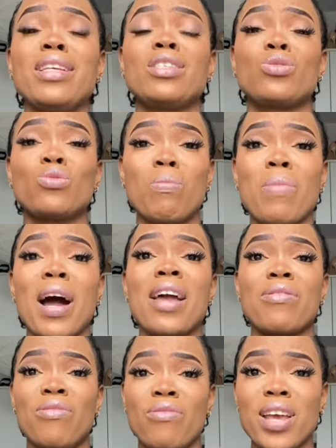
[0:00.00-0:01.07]
super
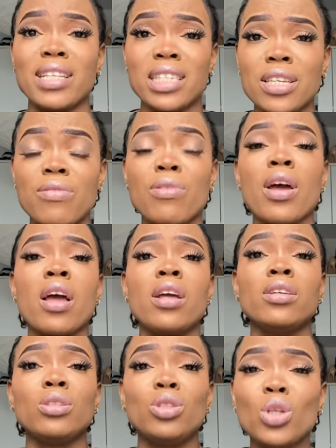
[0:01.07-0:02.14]
effective,
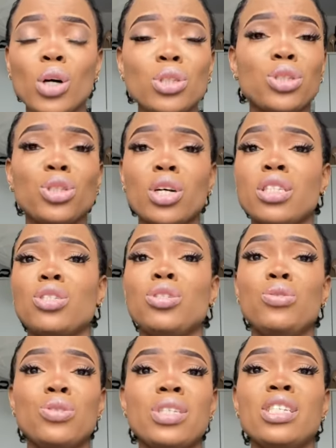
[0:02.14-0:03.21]
don't just
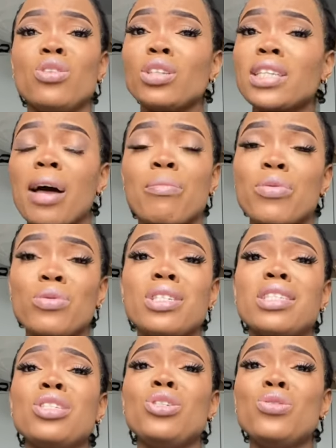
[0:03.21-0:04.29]
use it, don't abuse
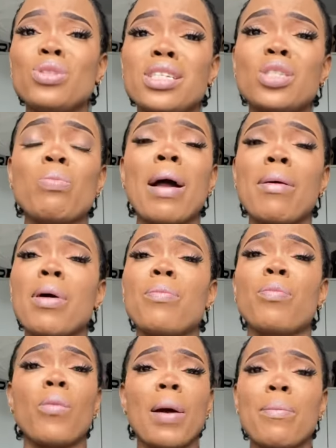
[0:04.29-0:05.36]
it. Use it
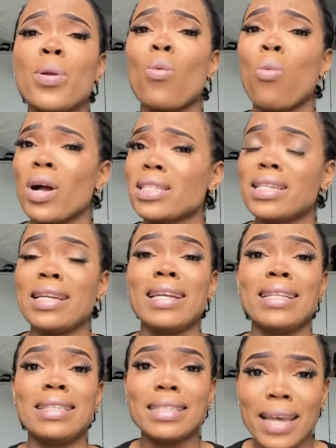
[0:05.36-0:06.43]
probably once in
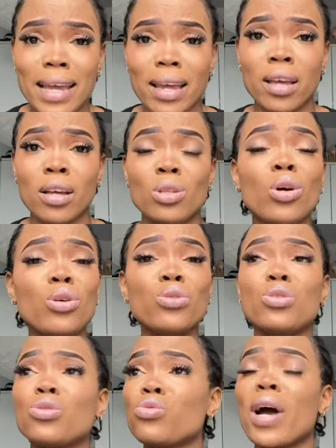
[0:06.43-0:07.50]
a day. Don't
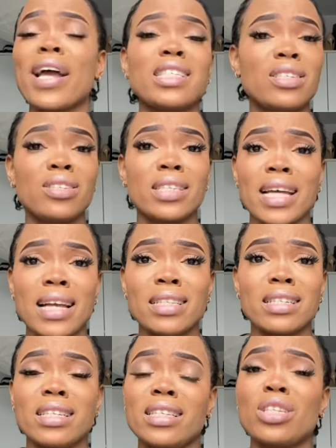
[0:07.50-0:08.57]
use twice, three
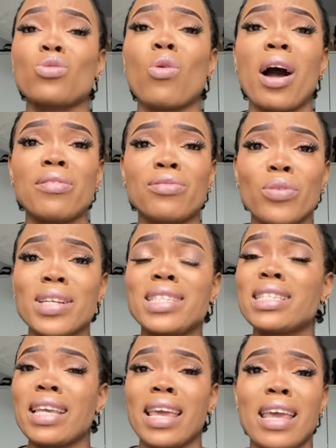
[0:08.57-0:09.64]
times in a day to avoid
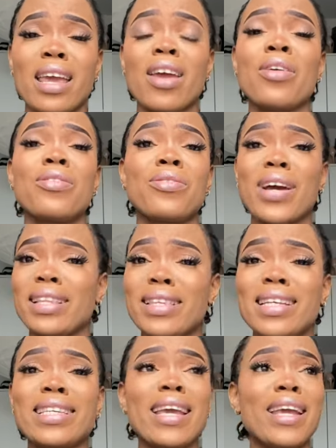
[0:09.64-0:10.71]
skin
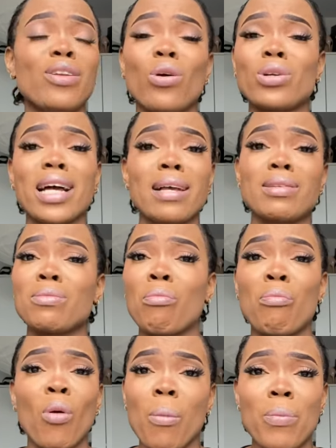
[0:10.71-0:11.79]
redness and other
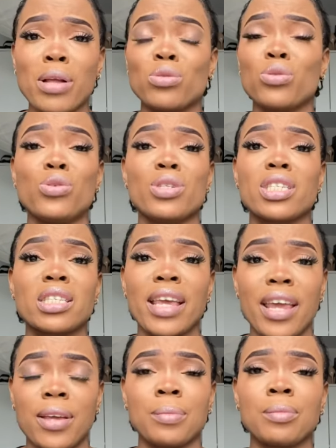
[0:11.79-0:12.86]
problems to your
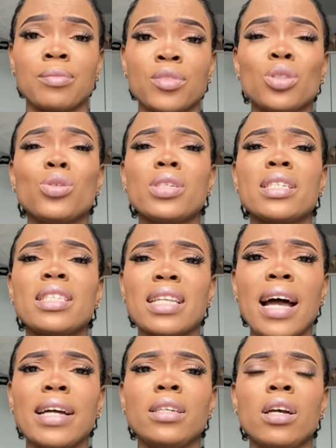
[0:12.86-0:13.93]
skin. You
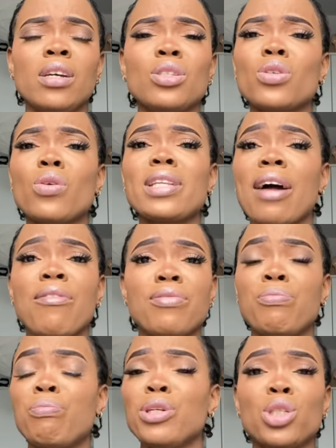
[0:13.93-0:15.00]
understand? So that
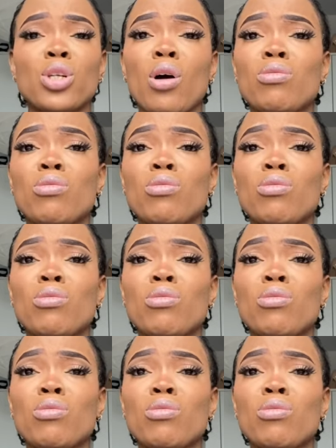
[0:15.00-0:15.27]
picture